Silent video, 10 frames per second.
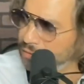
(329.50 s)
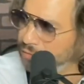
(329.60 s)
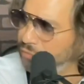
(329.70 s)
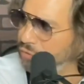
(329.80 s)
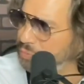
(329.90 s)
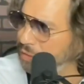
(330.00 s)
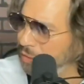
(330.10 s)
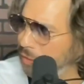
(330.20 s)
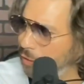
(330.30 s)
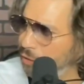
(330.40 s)

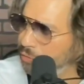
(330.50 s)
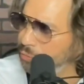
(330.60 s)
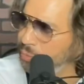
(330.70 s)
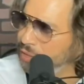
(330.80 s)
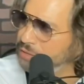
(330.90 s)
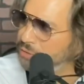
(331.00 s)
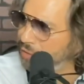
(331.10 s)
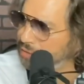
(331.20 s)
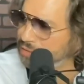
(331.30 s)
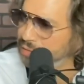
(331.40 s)
enforcement are really
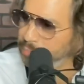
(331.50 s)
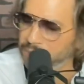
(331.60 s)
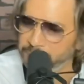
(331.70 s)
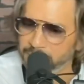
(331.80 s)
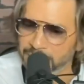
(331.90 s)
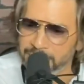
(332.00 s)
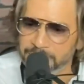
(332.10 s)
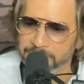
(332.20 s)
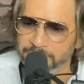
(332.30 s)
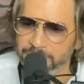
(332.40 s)
trying to step up
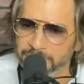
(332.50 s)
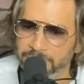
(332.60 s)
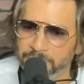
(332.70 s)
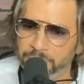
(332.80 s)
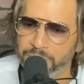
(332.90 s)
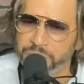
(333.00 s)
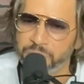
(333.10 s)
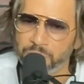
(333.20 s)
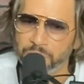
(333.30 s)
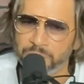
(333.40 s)
their
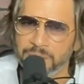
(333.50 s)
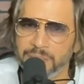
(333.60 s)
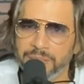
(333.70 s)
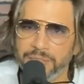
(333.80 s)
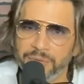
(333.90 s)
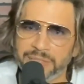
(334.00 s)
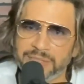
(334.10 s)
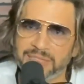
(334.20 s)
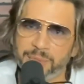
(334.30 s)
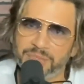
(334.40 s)
patrol during
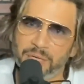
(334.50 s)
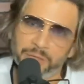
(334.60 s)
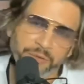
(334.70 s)
these types of holidays.